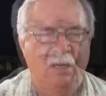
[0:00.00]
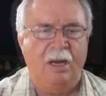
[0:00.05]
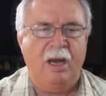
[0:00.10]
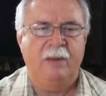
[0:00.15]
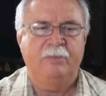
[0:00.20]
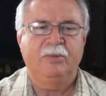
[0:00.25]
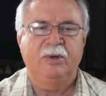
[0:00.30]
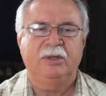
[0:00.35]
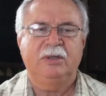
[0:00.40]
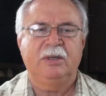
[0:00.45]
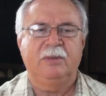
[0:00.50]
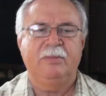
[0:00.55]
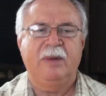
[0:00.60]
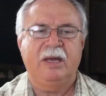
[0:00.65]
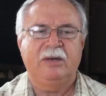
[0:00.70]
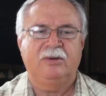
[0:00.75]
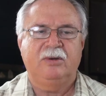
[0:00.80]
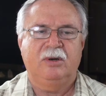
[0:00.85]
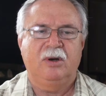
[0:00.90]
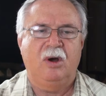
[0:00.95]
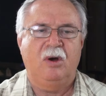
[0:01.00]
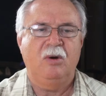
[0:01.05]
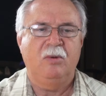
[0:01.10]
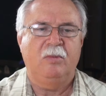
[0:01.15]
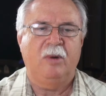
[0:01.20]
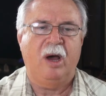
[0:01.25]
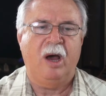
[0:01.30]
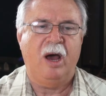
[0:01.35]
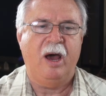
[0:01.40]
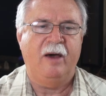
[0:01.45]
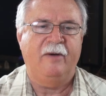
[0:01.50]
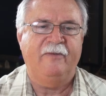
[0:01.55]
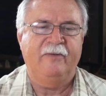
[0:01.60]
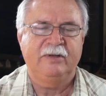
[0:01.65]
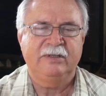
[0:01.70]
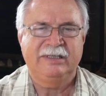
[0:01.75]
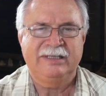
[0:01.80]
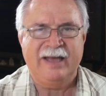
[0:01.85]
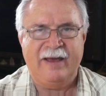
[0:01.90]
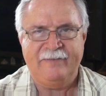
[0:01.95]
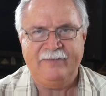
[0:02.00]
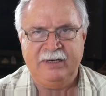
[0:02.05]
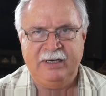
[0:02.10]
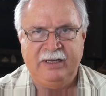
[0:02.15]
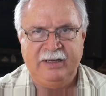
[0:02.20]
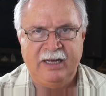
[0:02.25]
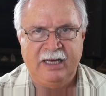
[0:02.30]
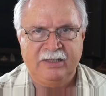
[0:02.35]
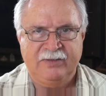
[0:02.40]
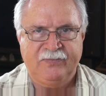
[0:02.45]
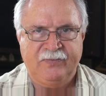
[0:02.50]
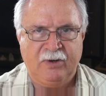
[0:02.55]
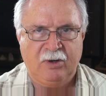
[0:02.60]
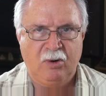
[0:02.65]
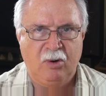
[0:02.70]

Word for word: I put the metronome at seventy. That's for